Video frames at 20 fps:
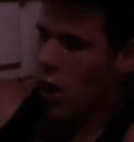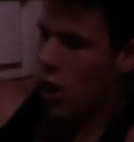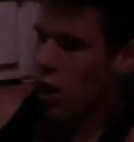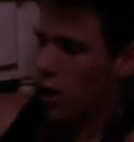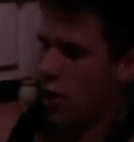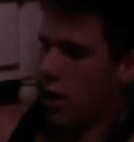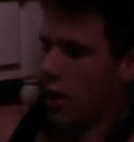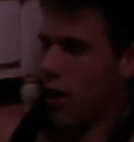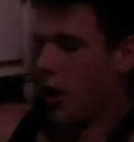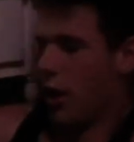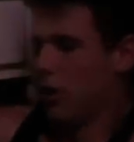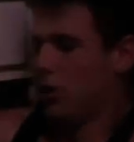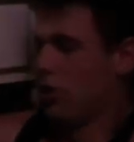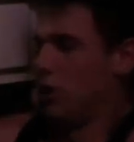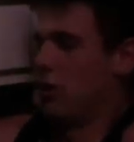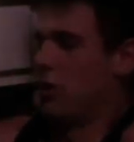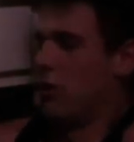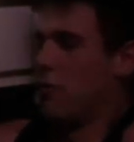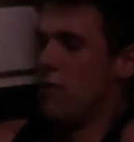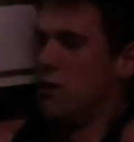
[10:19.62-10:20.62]
okay?
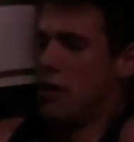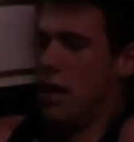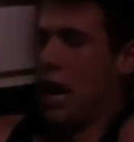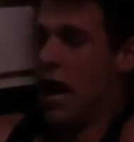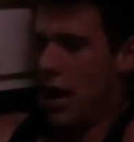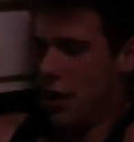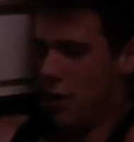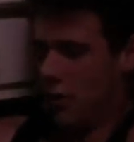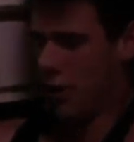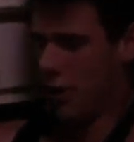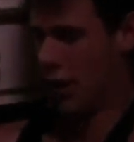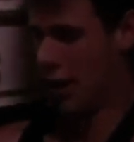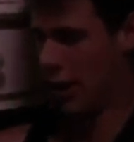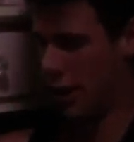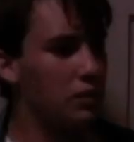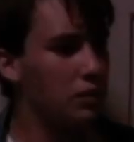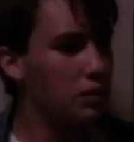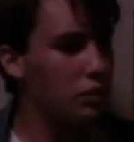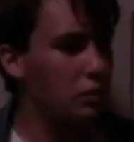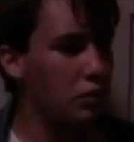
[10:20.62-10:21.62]
Just let me die,
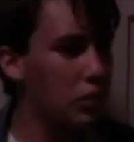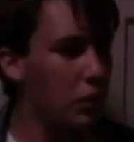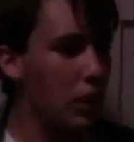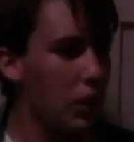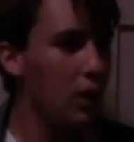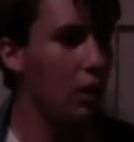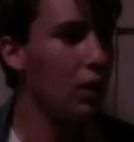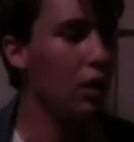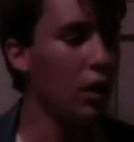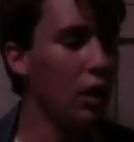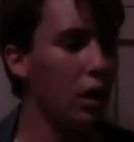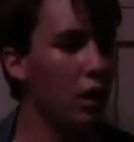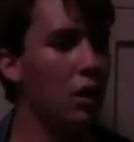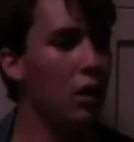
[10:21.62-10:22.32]
okay? I wanna